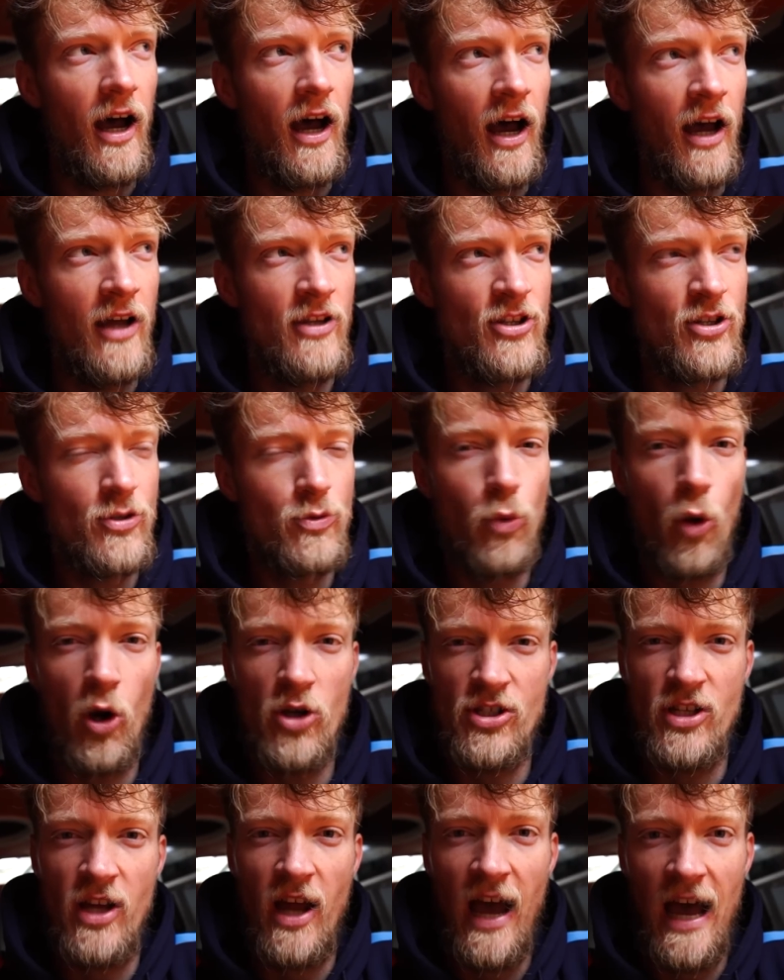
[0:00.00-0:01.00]
I just
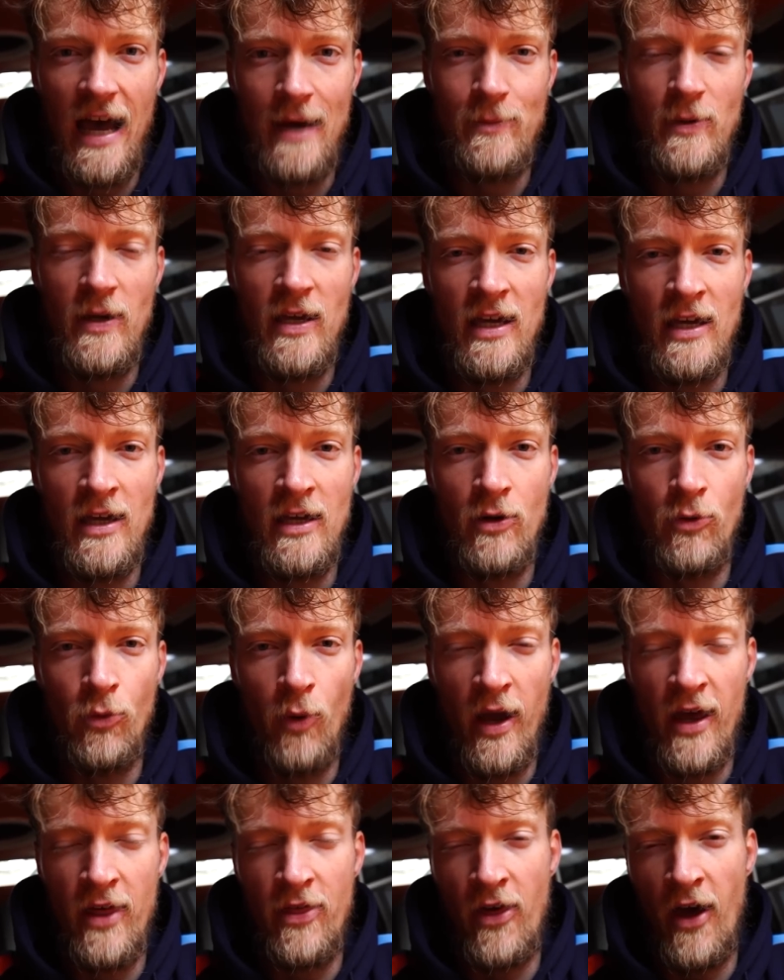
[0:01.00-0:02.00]
wasn't happy
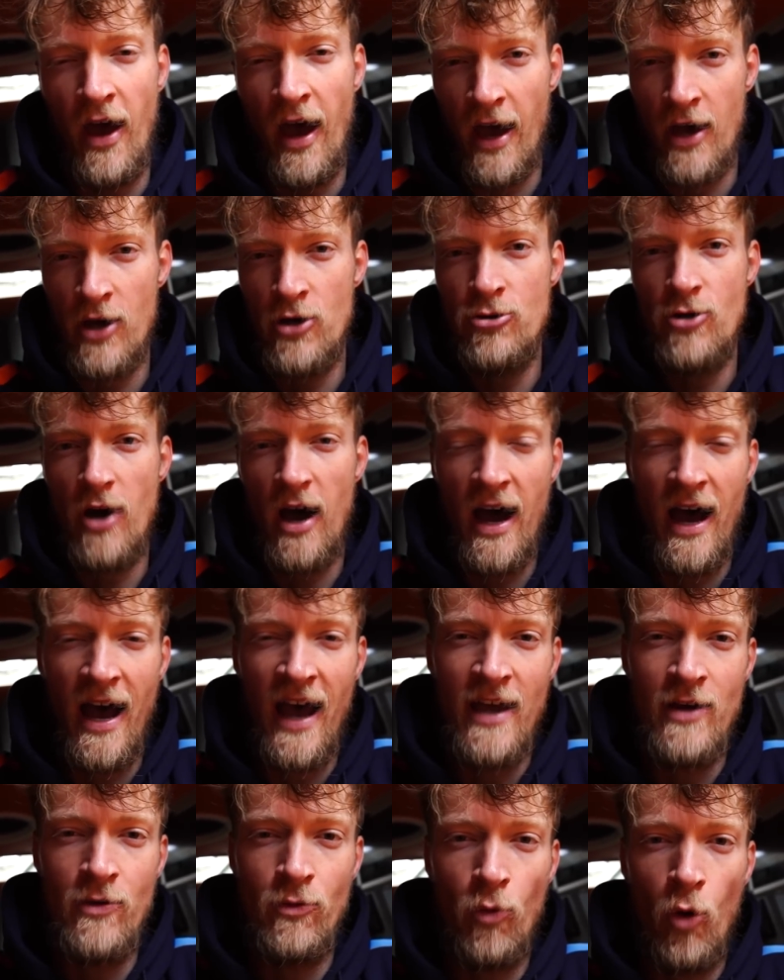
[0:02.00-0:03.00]
with how
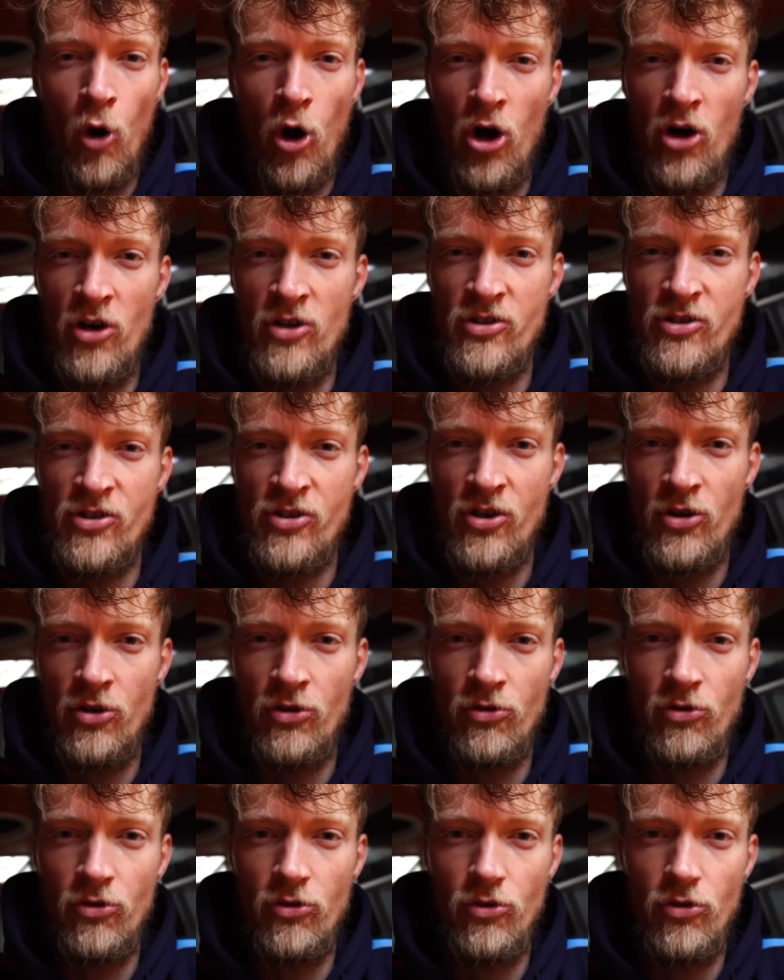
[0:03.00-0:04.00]
I was
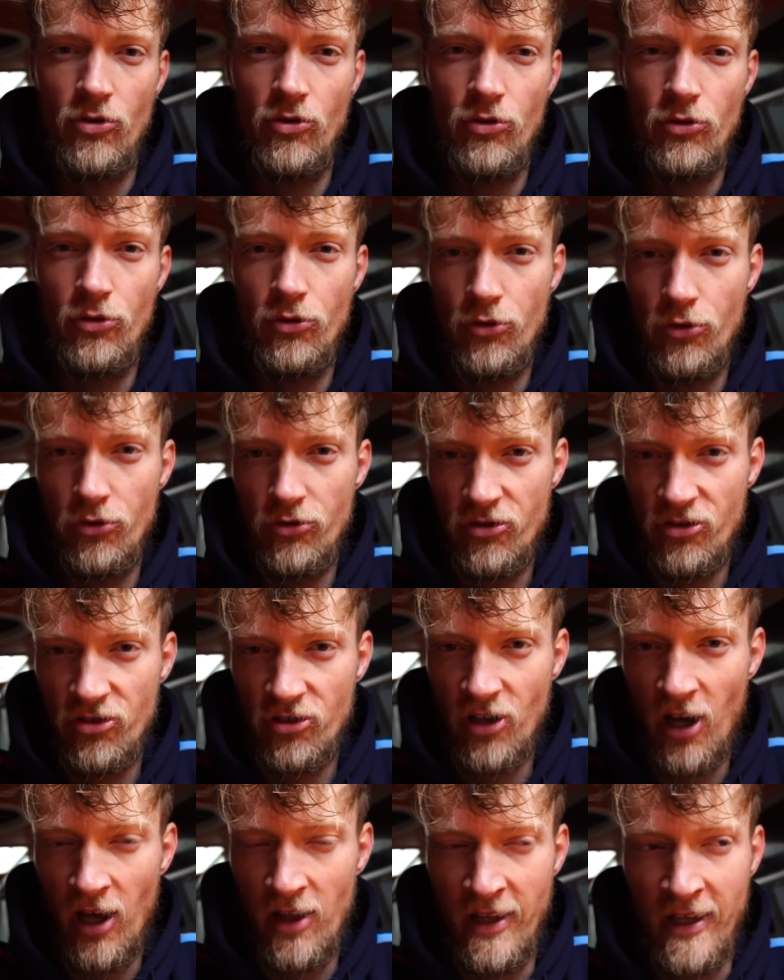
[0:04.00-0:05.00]

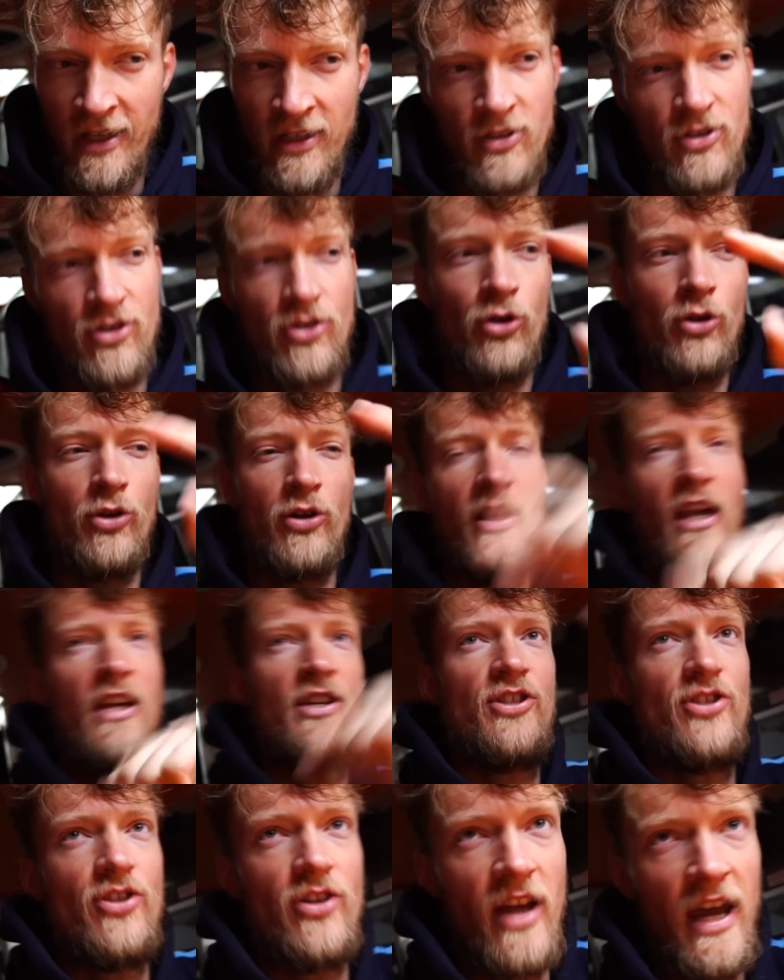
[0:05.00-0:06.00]
sculling. So
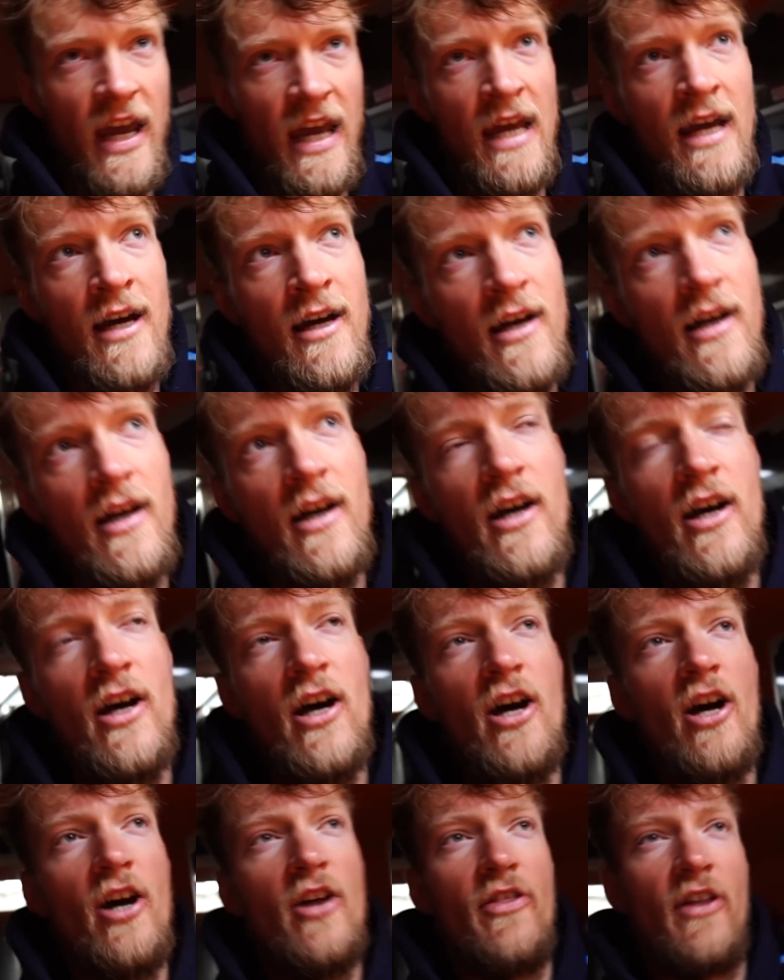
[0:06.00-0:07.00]
yesterday,
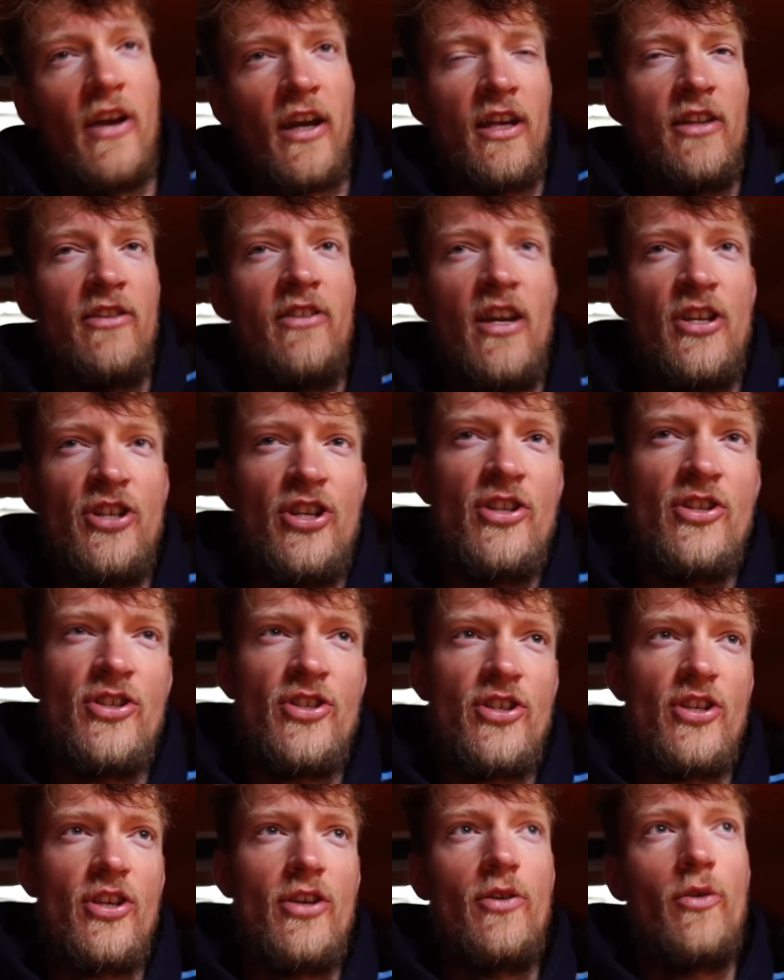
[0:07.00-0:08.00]
the
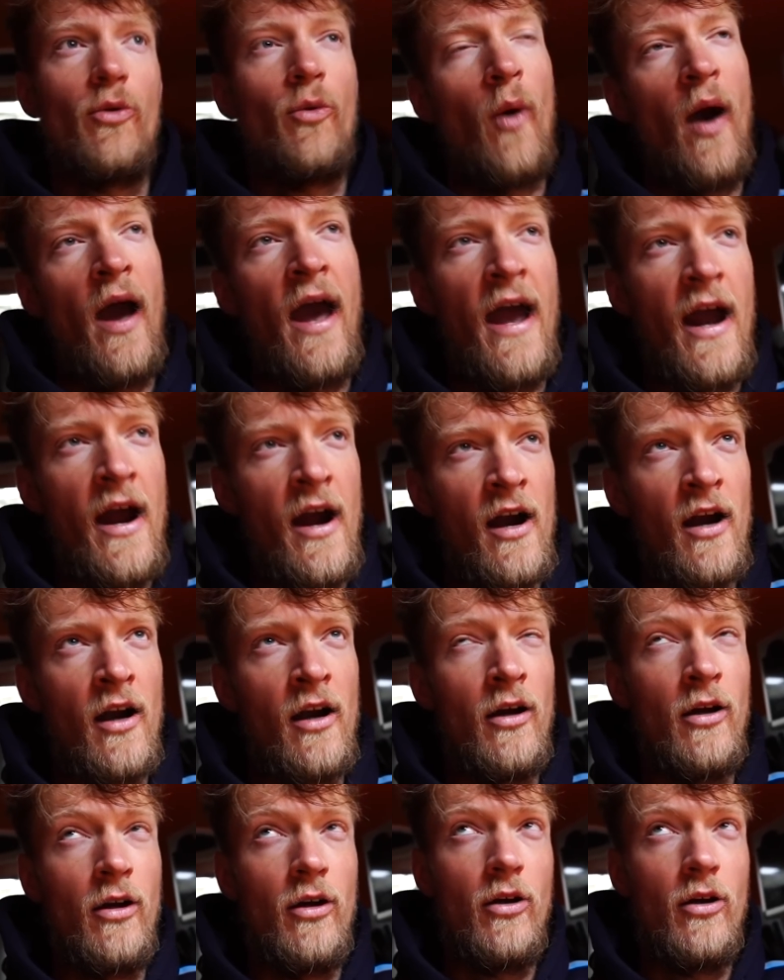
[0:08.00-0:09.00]
conditions were